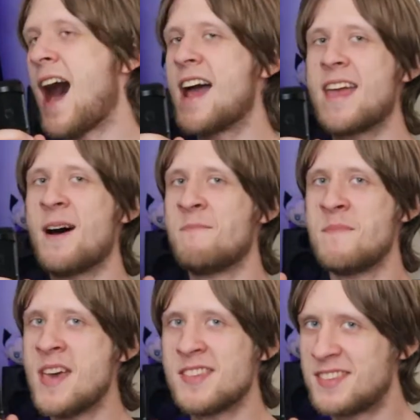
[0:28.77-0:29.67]
I am
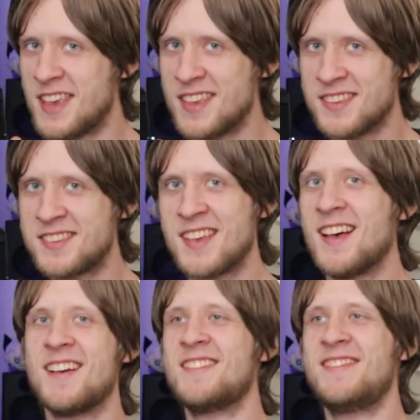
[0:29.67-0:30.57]
Mrs.
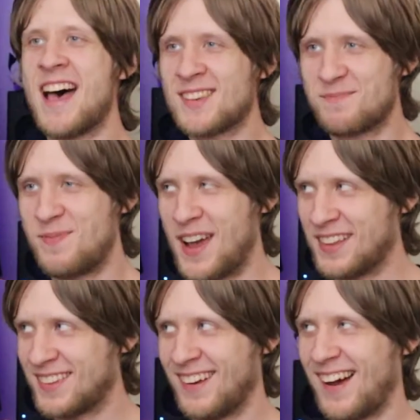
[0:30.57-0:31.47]
Nesbitt.